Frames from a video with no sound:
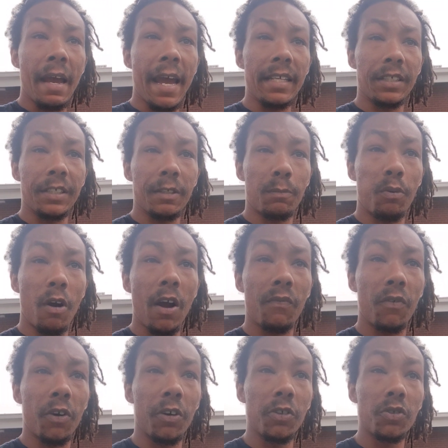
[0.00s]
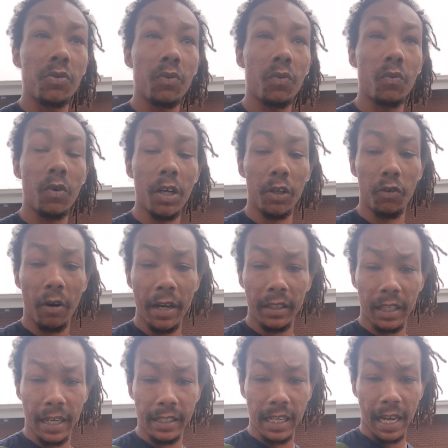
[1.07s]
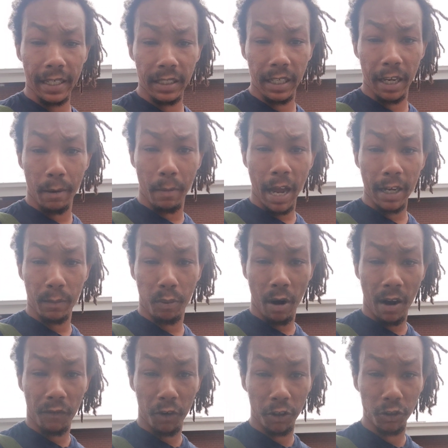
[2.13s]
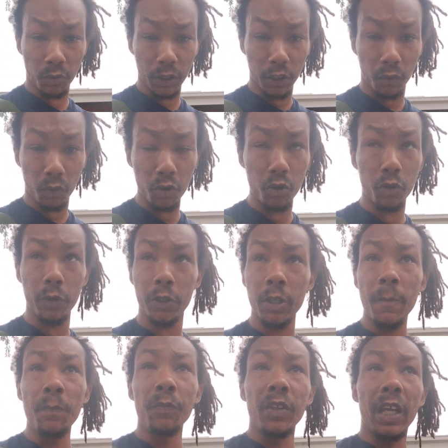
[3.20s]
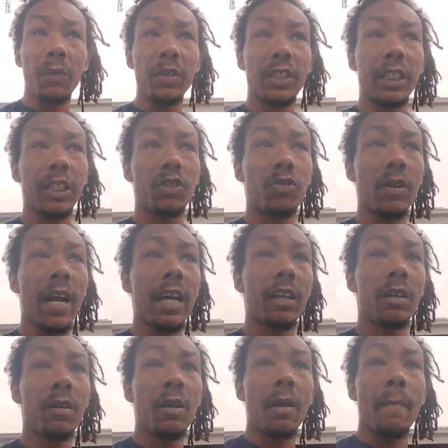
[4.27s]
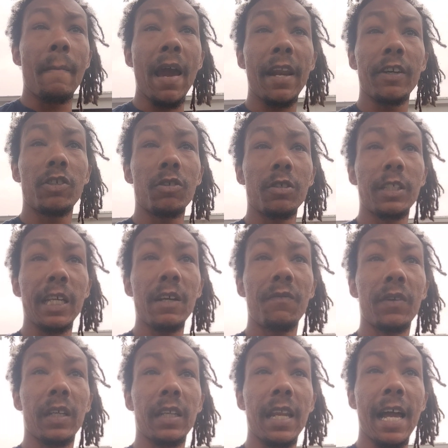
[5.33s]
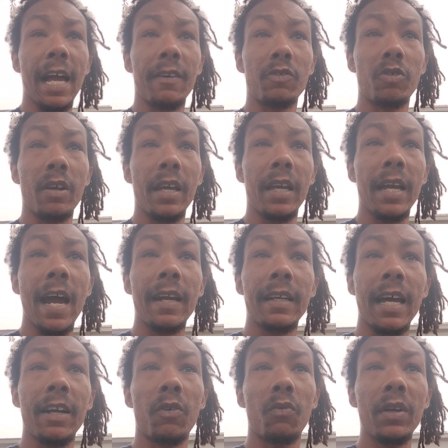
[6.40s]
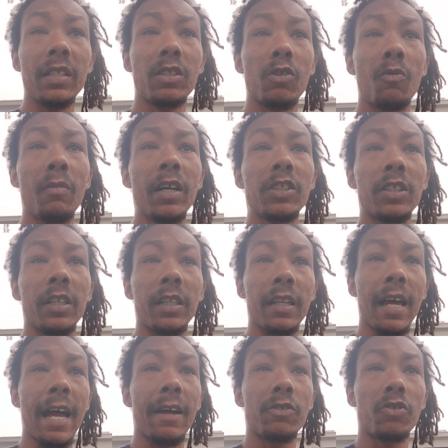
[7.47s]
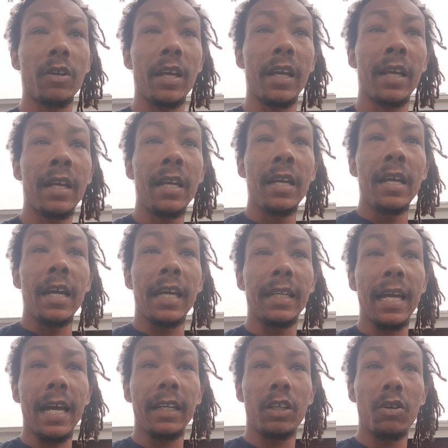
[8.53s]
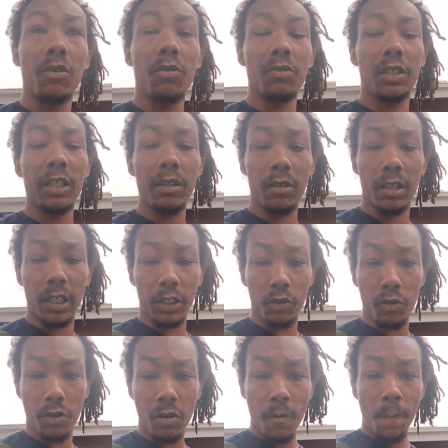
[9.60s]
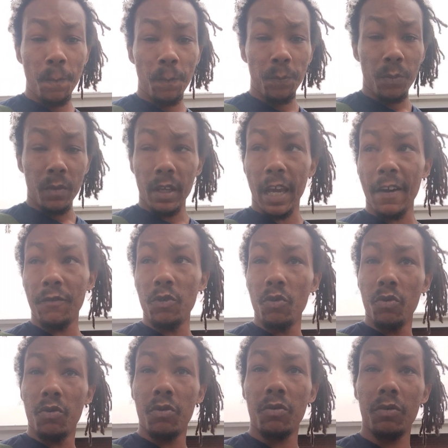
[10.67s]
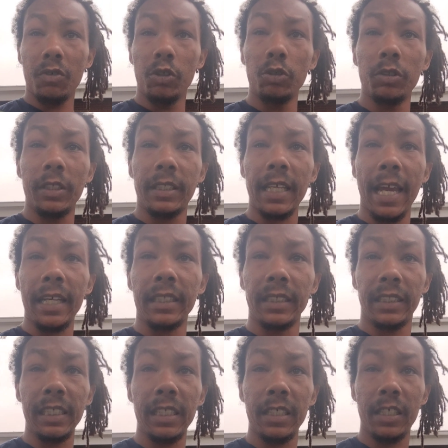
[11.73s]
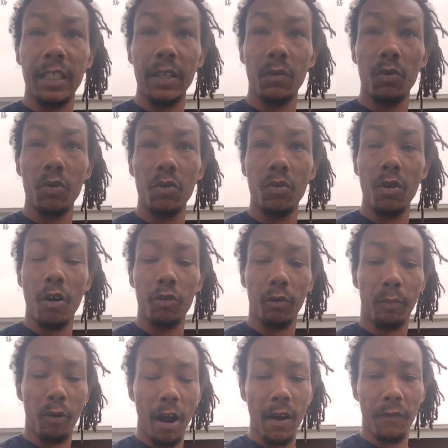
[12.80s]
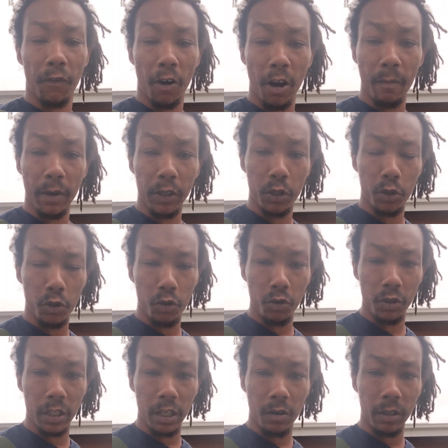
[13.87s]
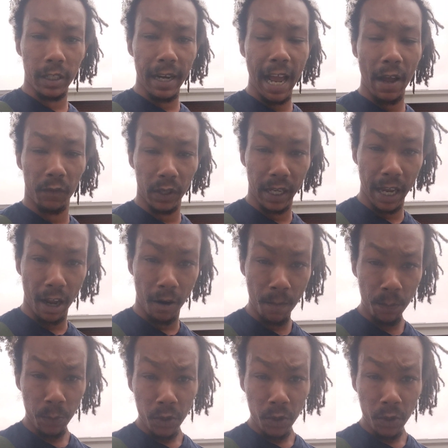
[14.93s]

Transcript: as in the prop firms. One great thing that I can say about the prop firms with the rules, it would teach you how to manage yourself in the live trade, how not to risk so much in the live trade and not to go on tilt. Because if you use the same consistency rule on a prop firm and you use it on a live account,